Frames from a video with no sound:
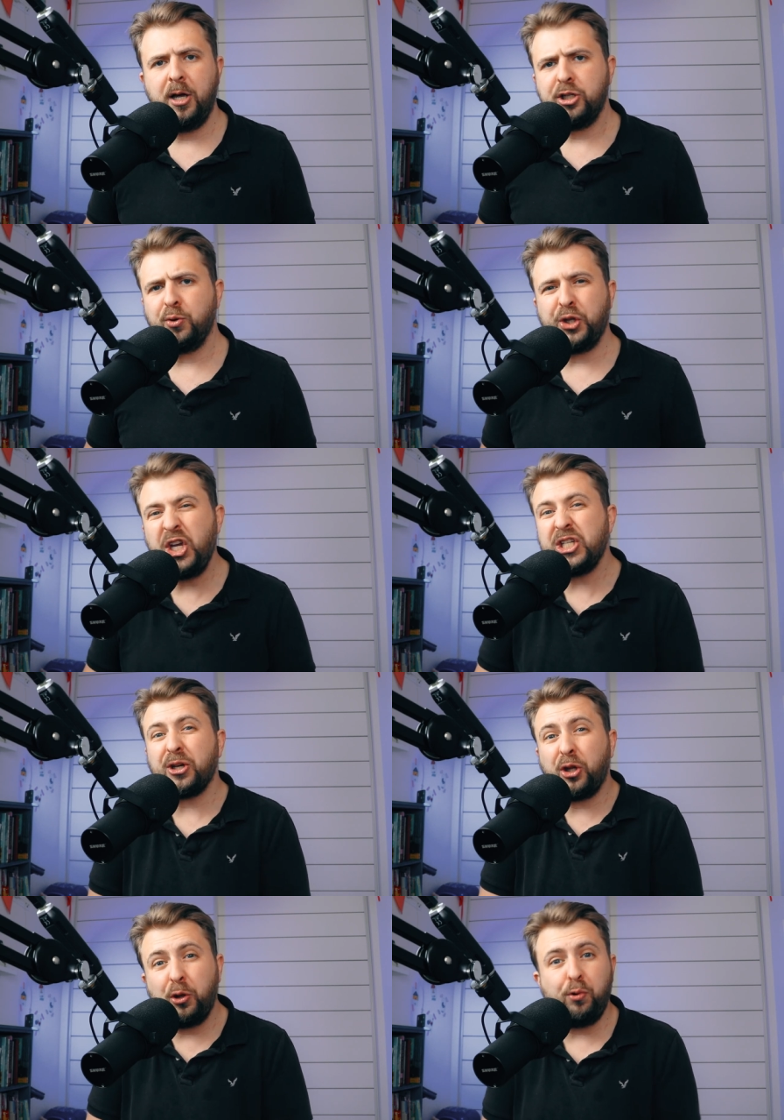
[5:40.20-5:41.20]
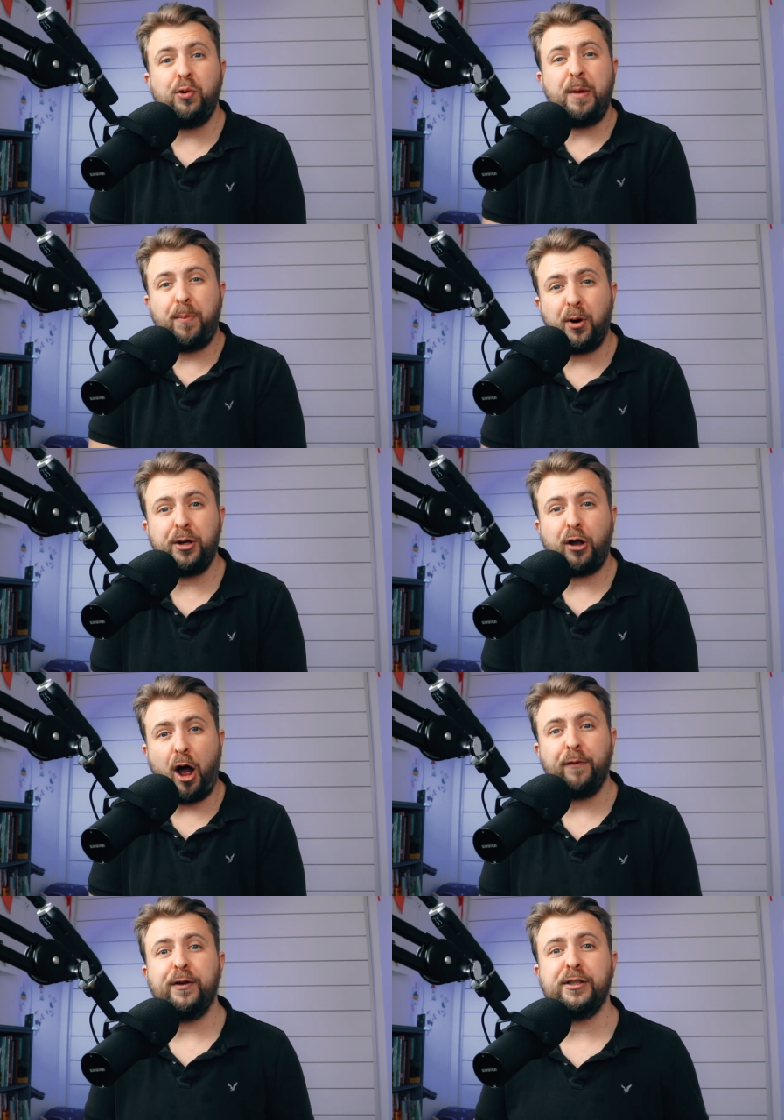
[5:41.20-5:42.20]
So these are two important
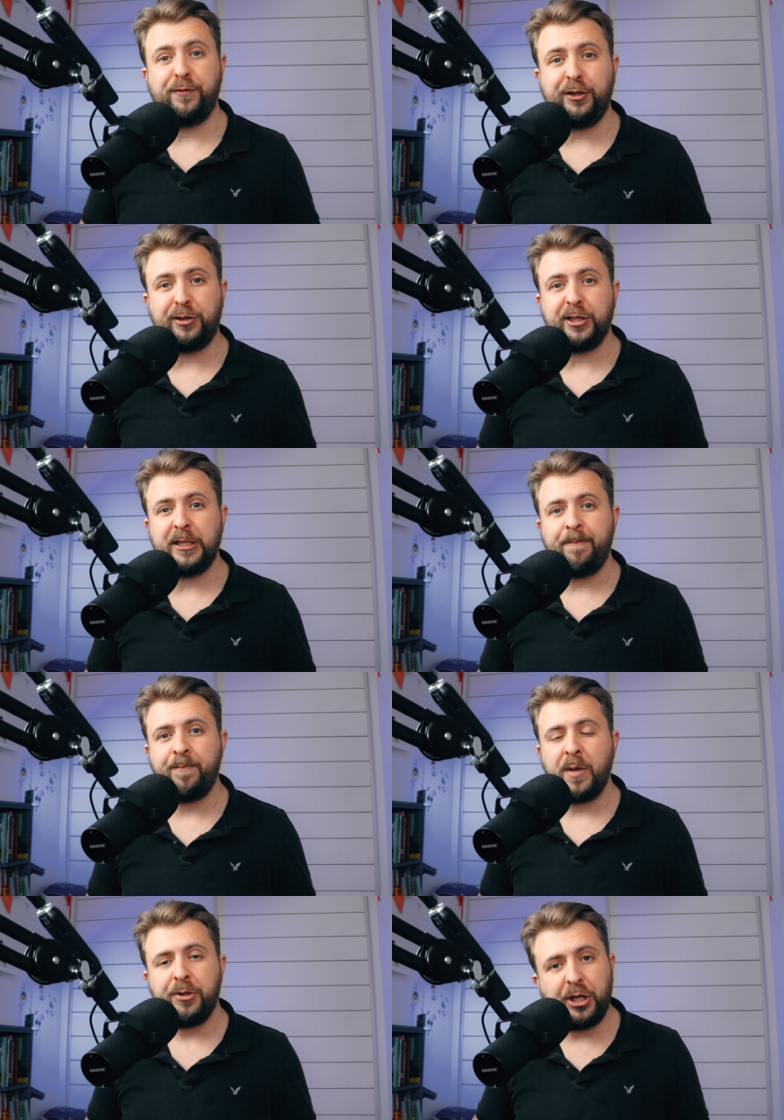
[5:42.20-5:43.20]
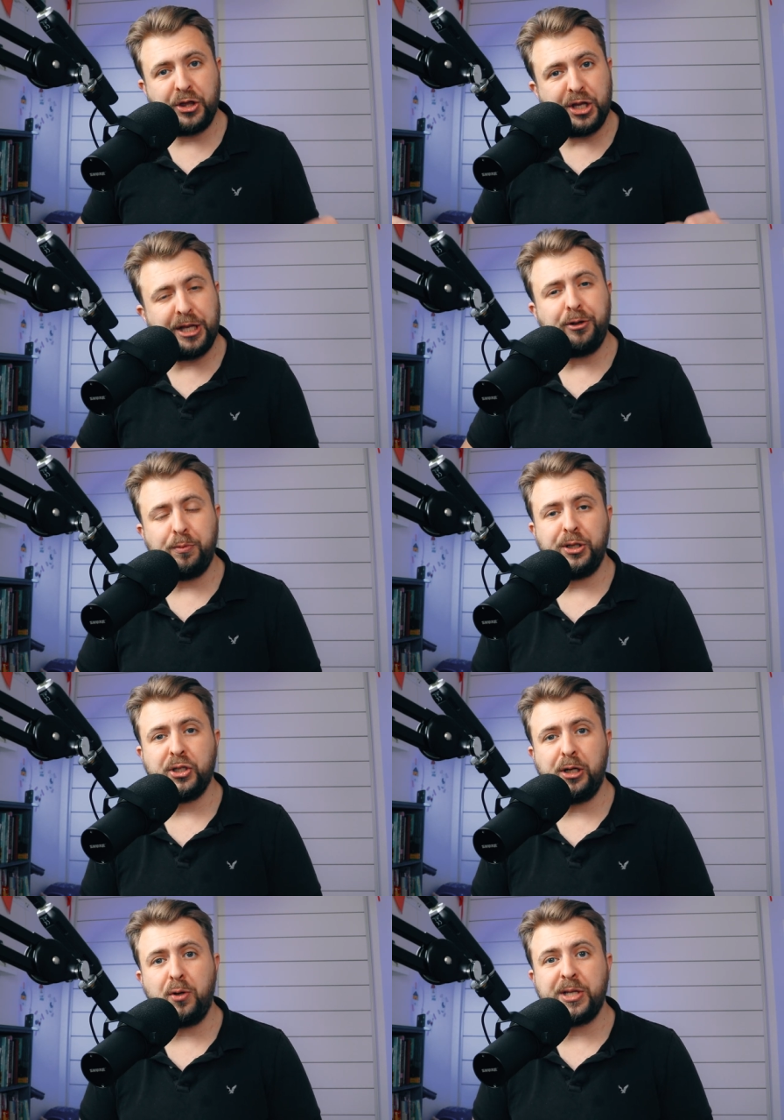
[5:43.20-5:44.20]
conflicts of interest that needed to be
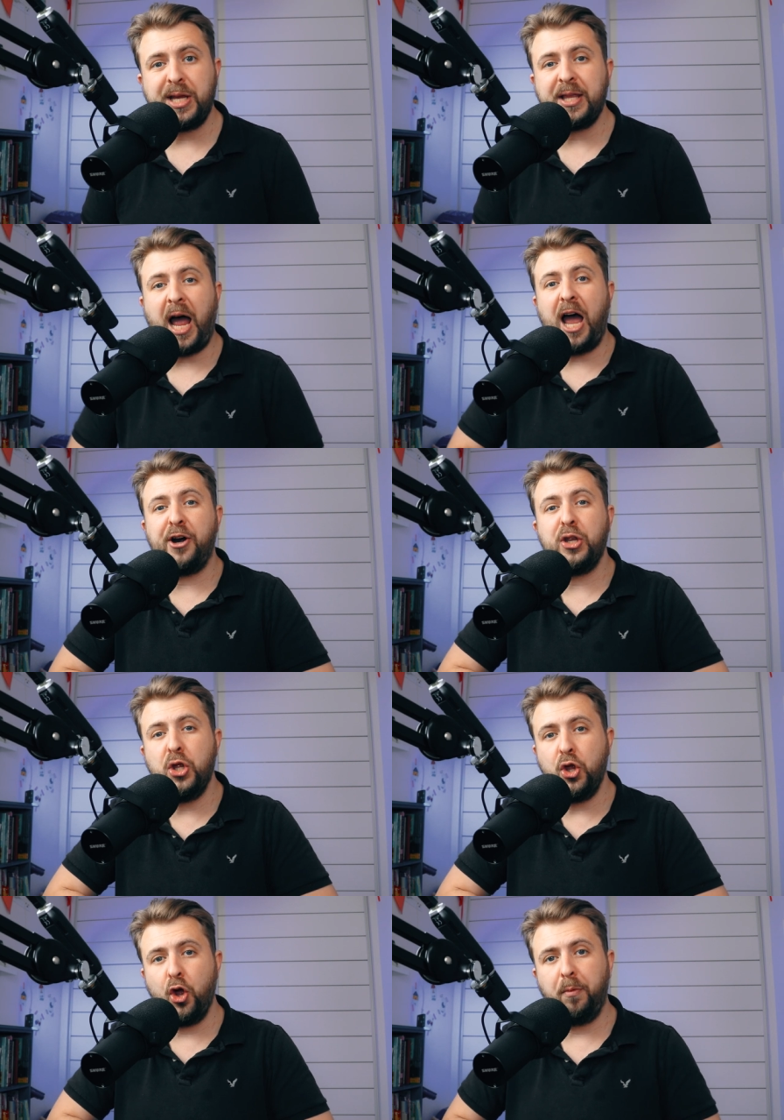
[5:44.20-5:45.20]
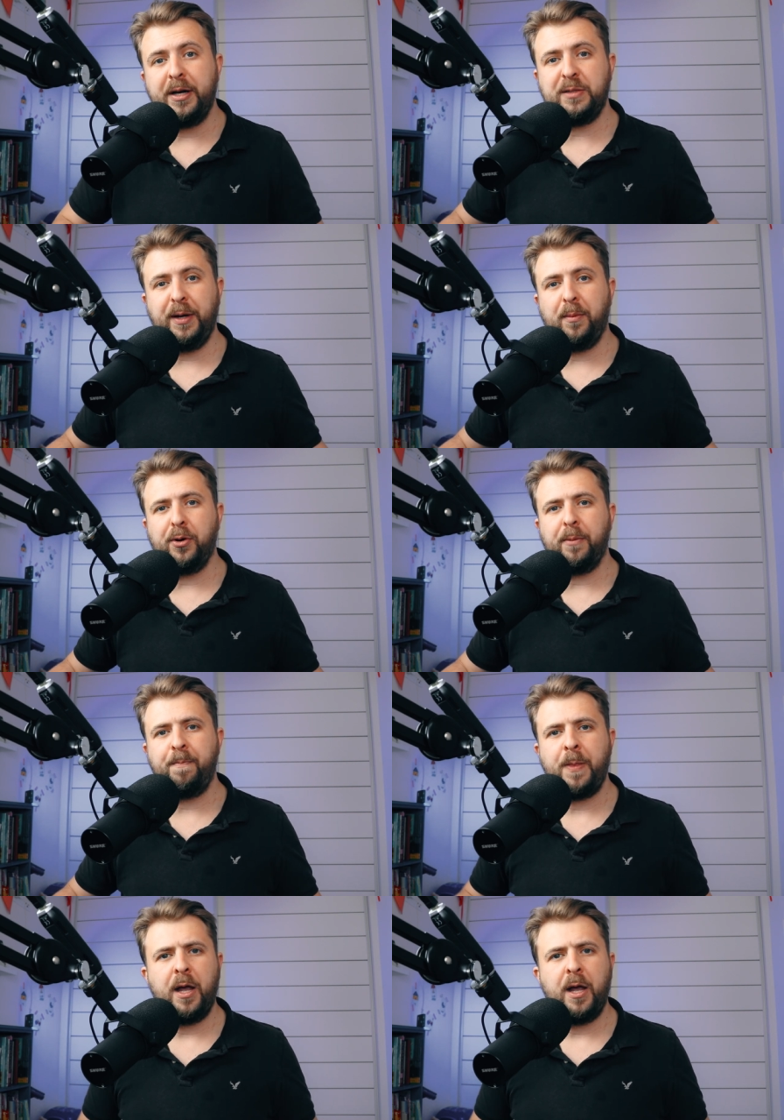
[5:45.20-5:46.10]
disclosed. And yet I heard nobody speak about it.